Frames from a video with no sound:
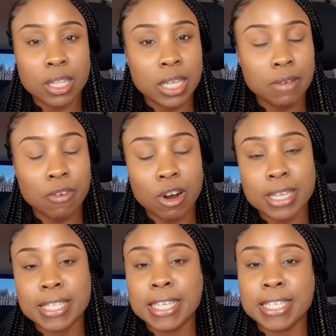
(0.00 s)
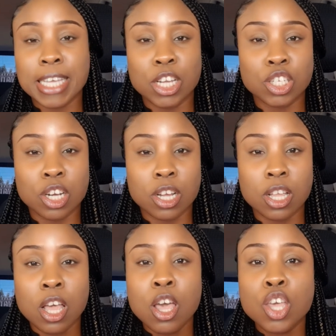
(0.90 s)
delivery or
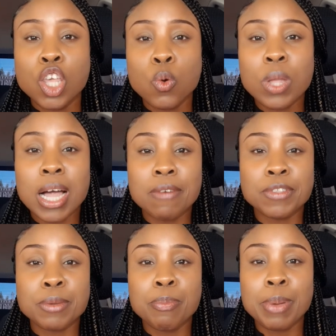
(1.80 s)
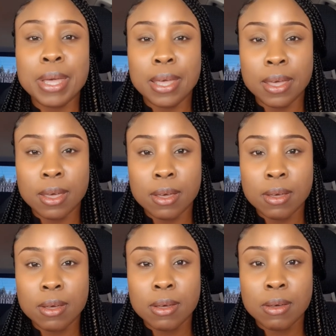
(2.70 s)
C-section, you would have to pay
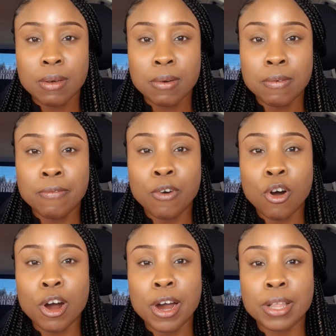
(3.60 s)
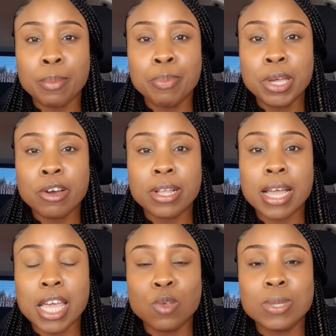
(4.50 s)
for the period
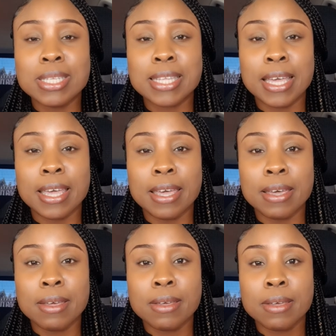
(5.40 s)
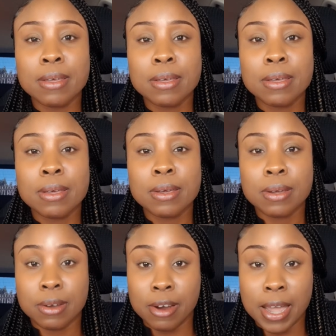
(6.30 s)
that you stay,
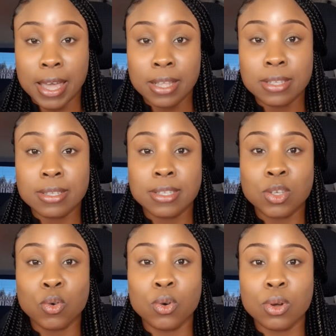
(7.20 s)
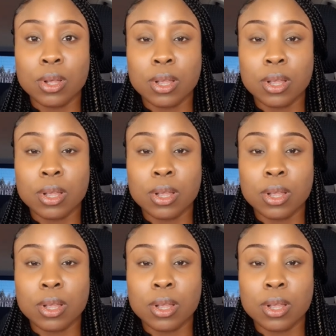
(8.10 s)
right? So